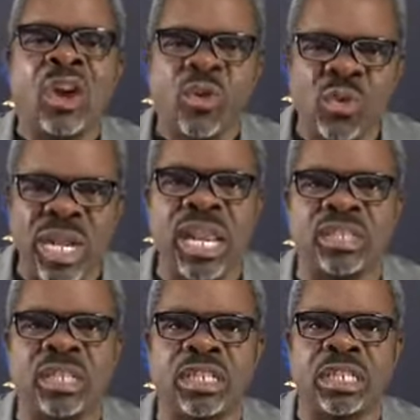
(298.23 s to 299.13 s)

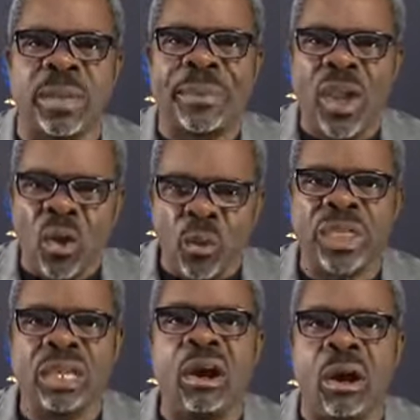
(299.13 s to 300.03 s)
relationship
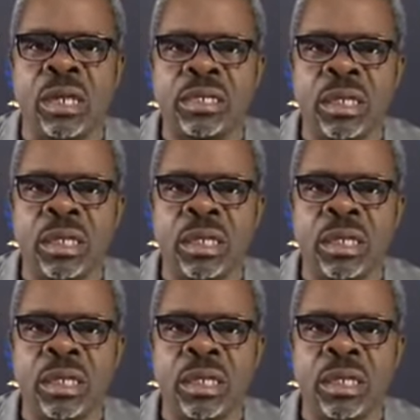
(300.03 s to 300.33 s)
with God.